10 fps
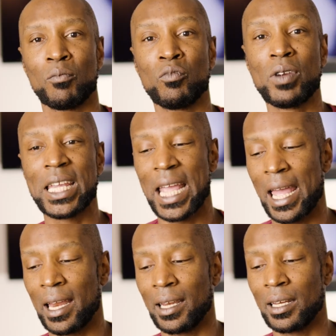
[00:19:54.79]
We
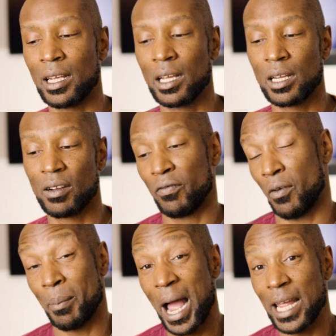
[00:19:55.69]
can For
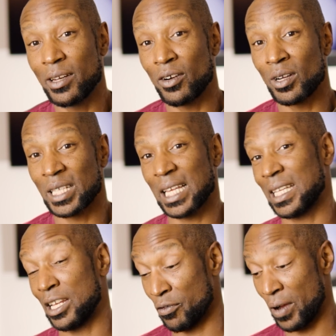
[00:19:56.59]
my dogs, I
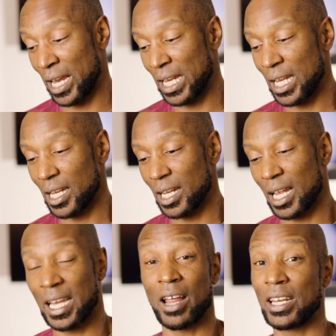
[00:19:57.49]
say, you ready?
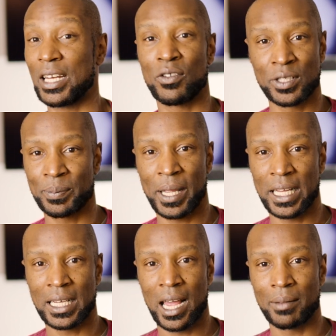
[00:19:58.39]
And now they know it's
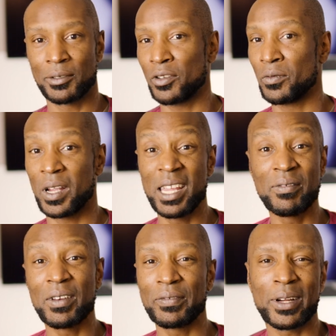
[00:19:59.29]
playtime. So
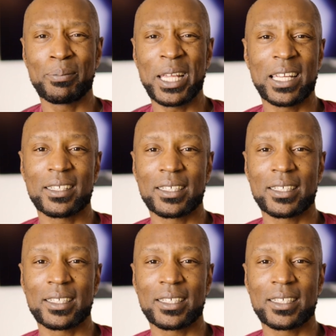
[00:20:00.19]
even if they're being